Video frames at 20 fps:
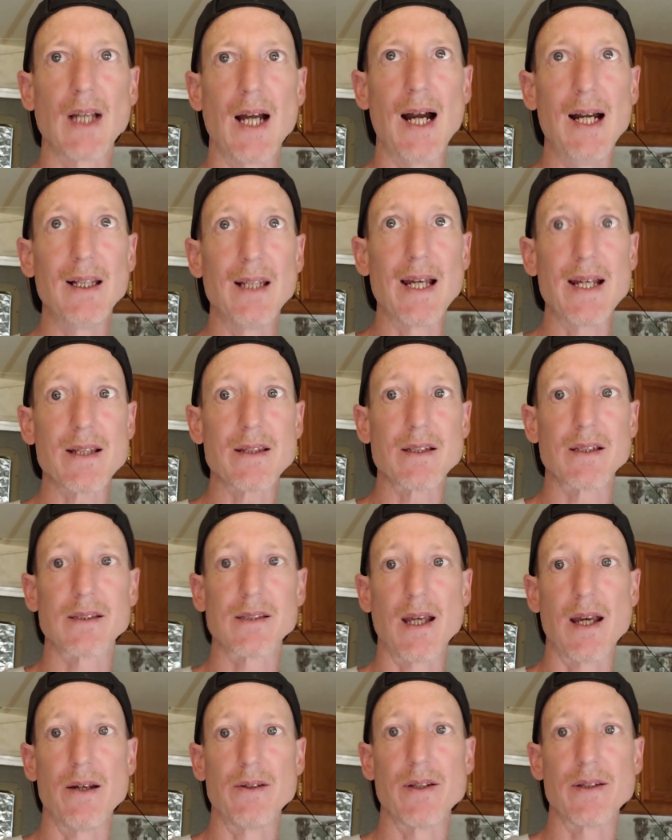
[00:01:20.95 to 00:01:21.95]
I like the
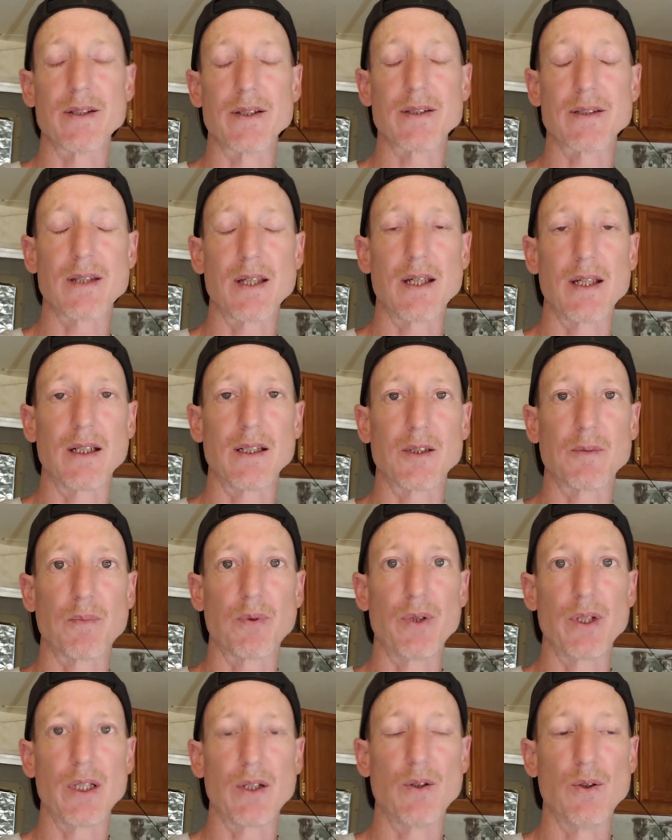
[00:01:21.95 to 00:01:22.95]
sound of this thing. It's pretty